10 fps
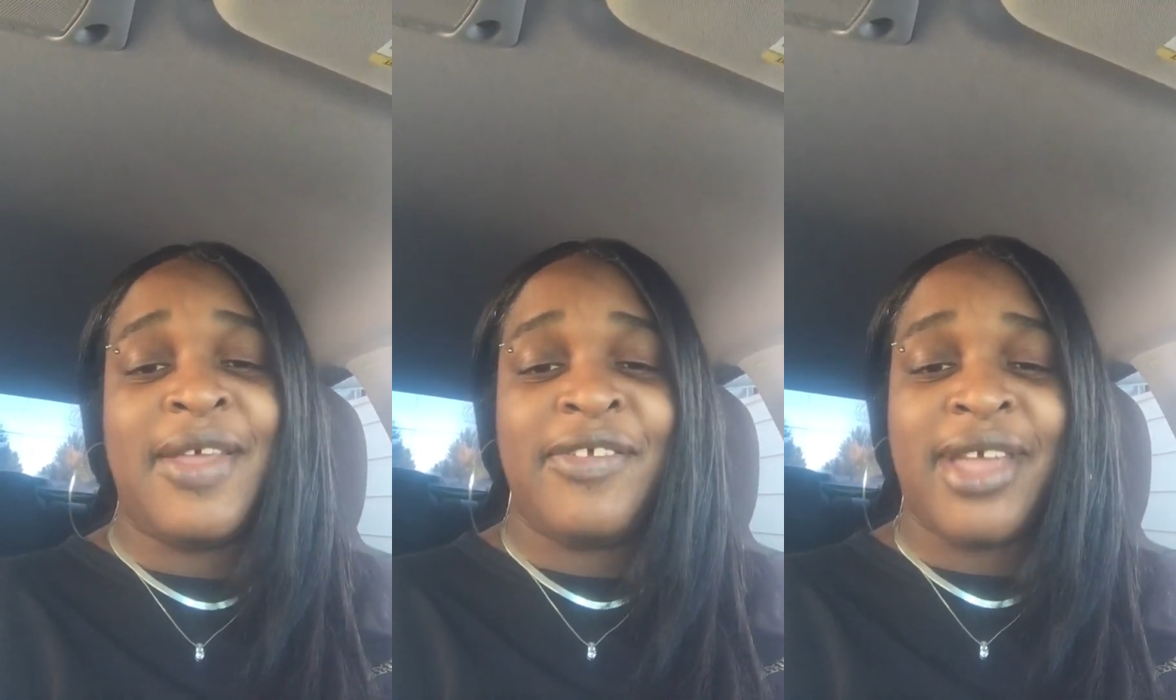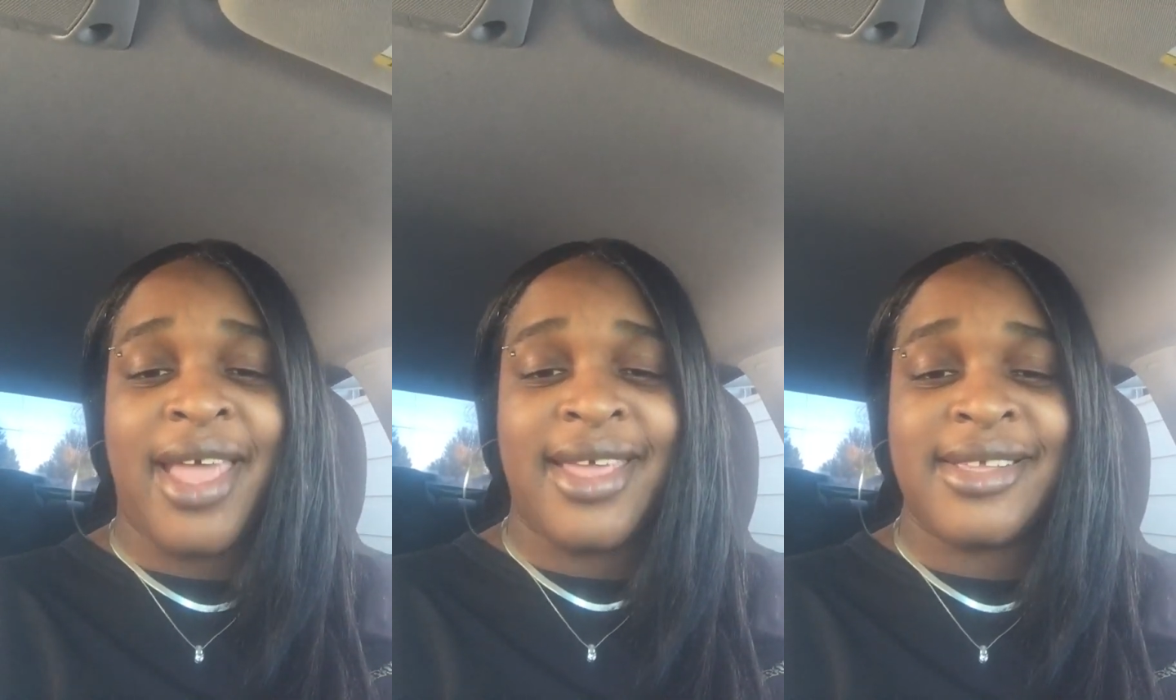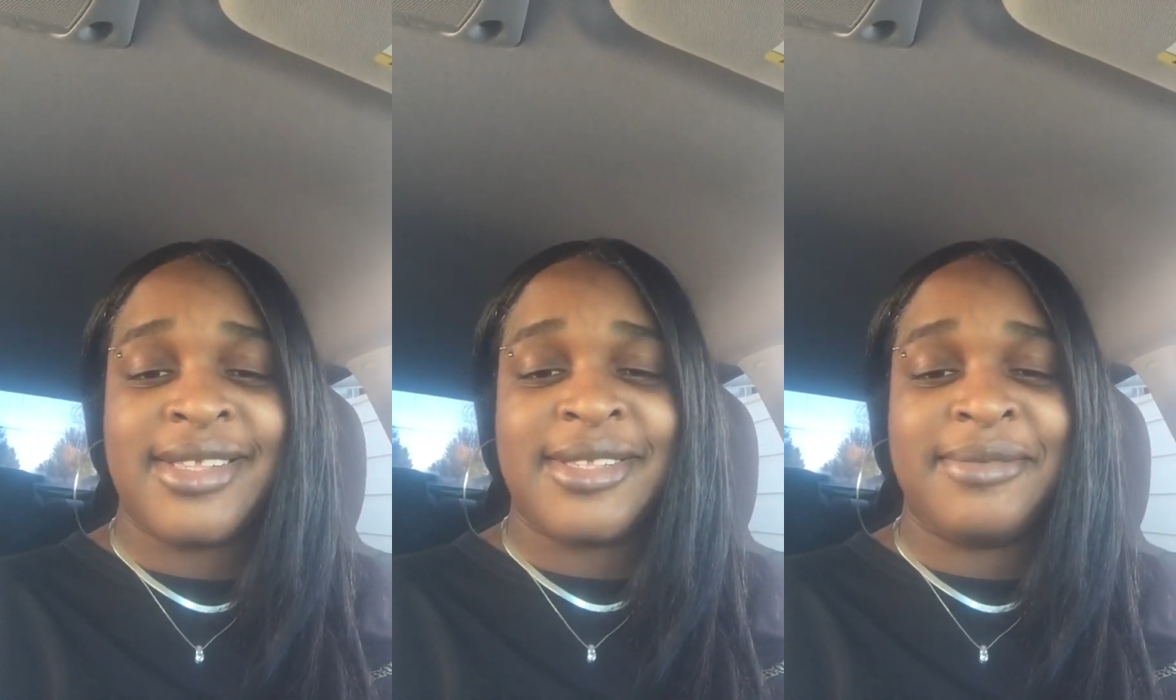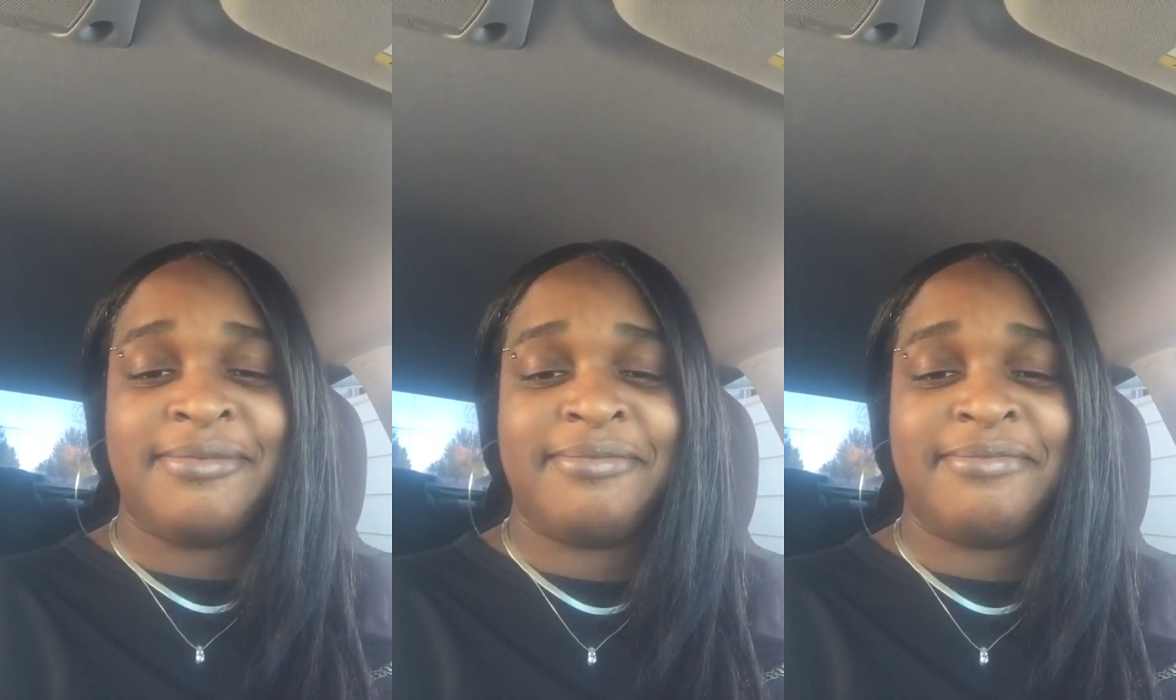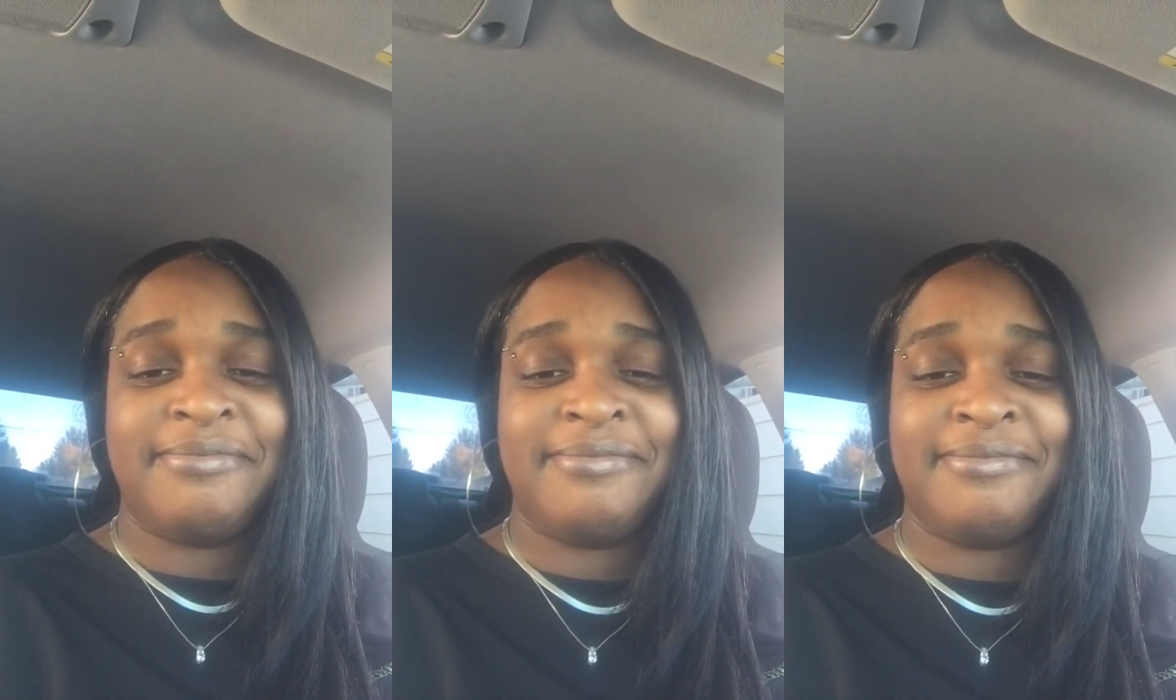love you guys.
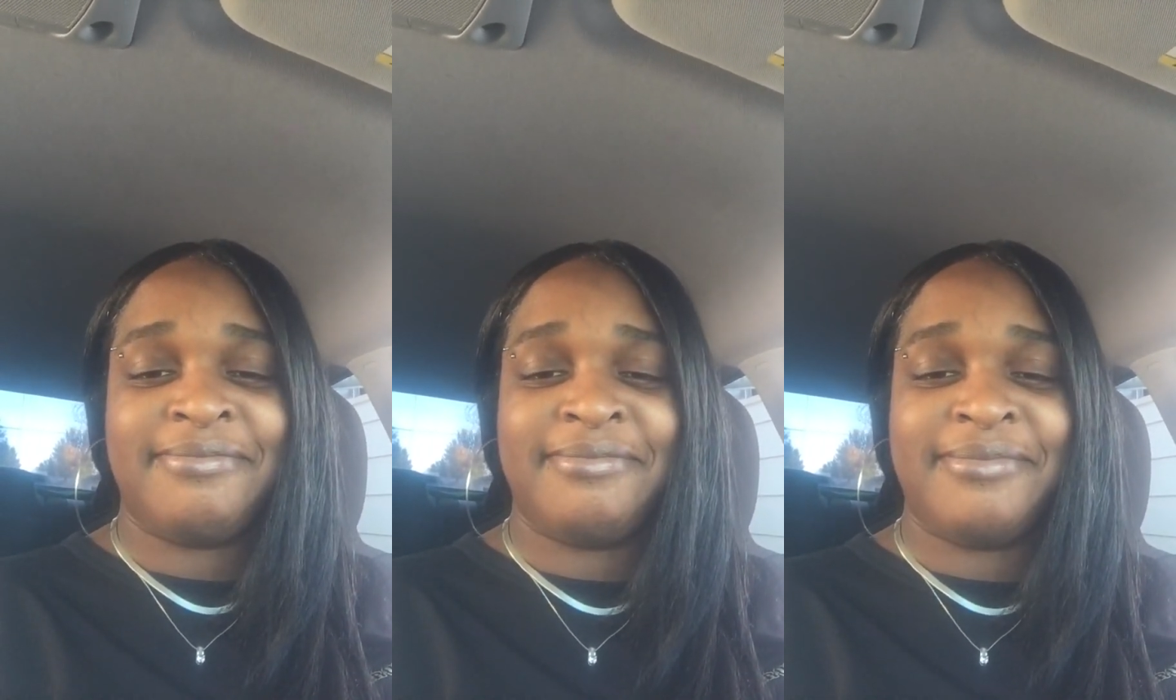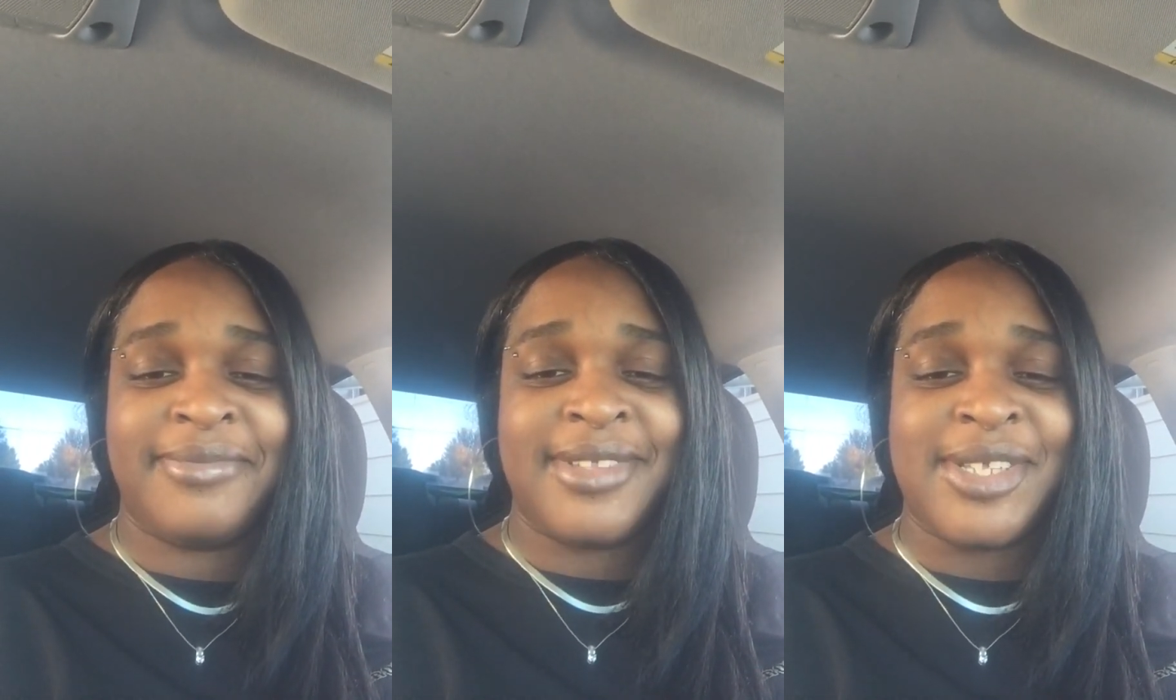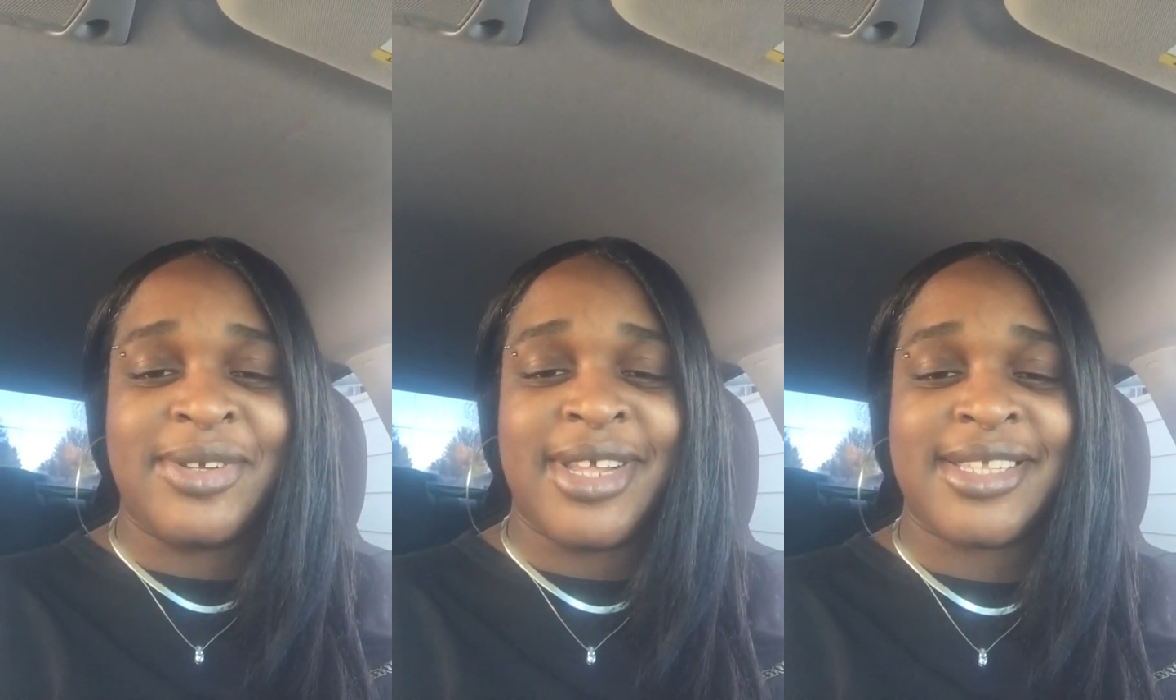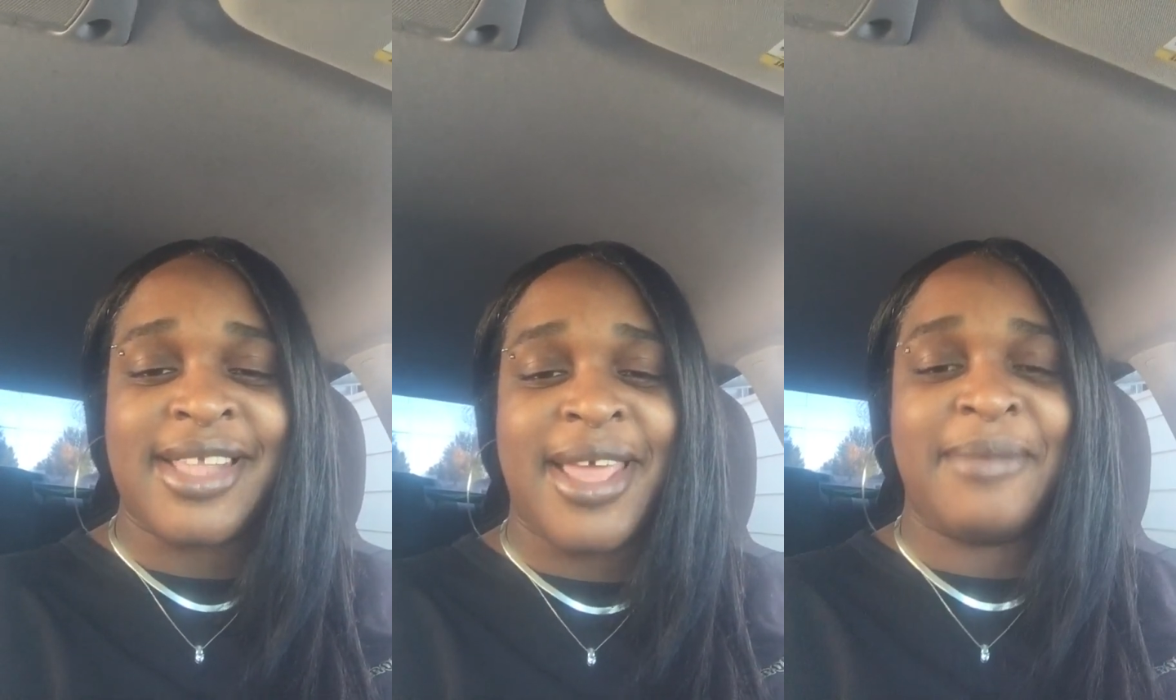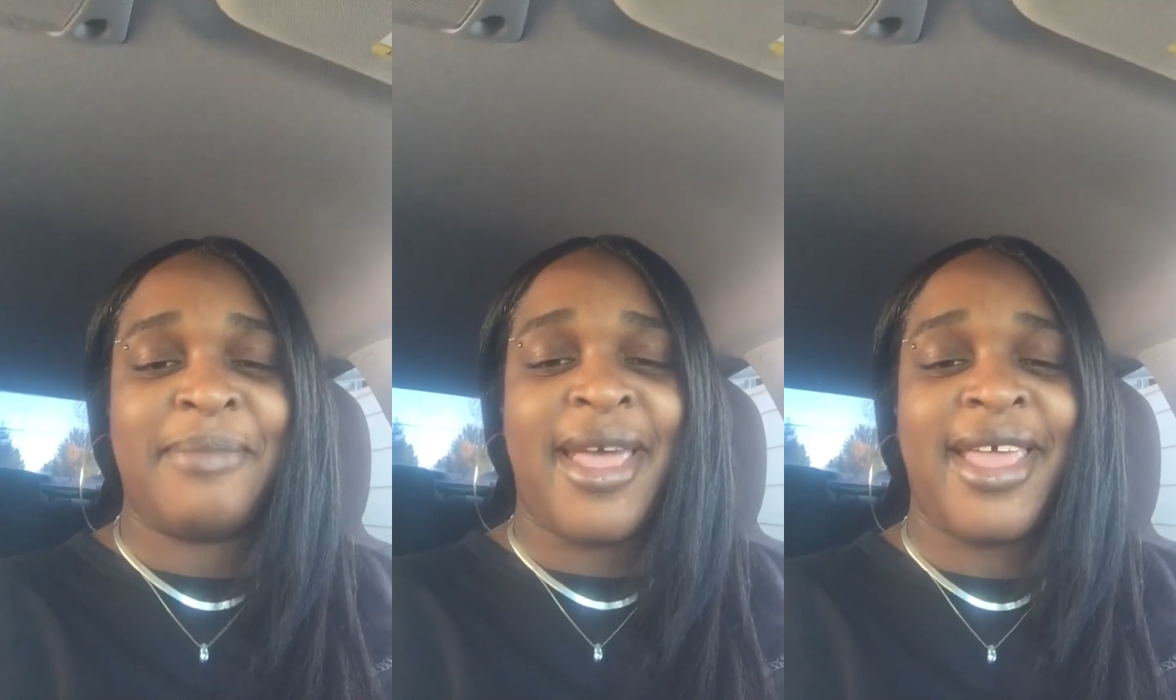Until next
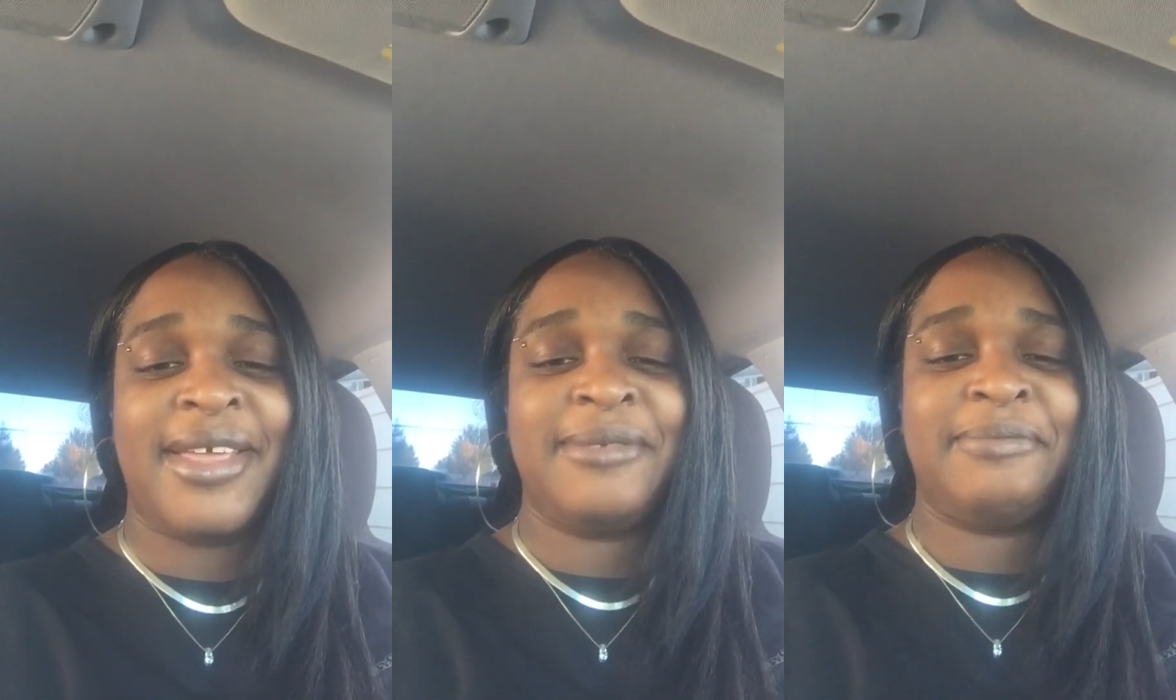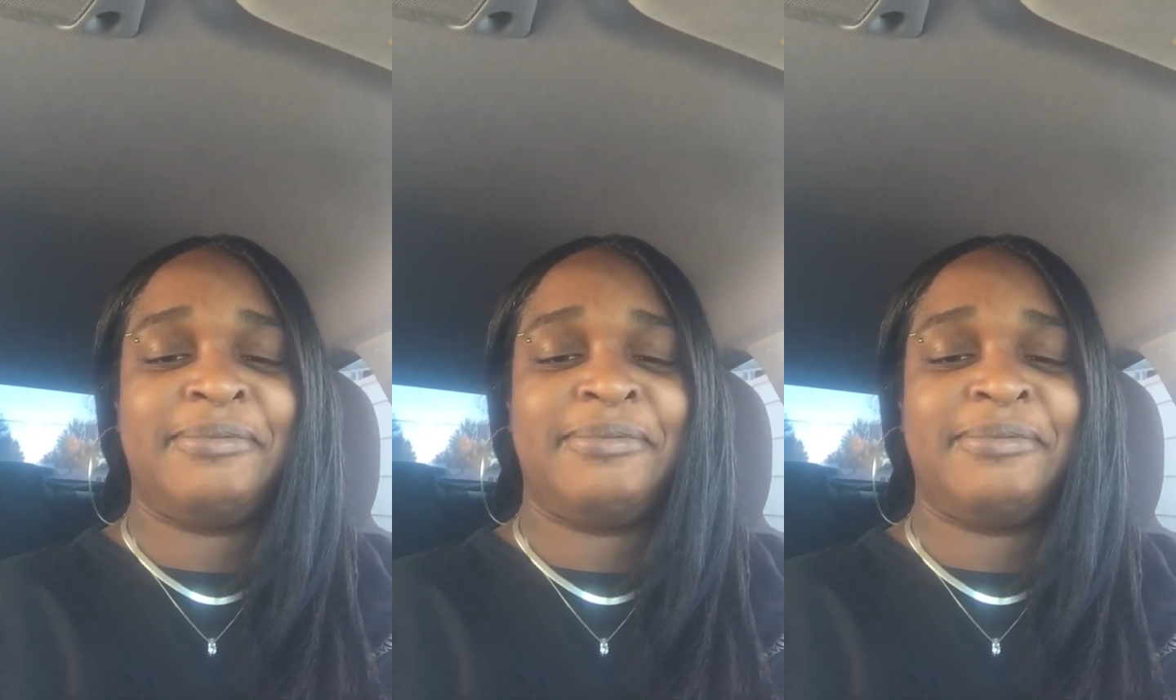time, bye.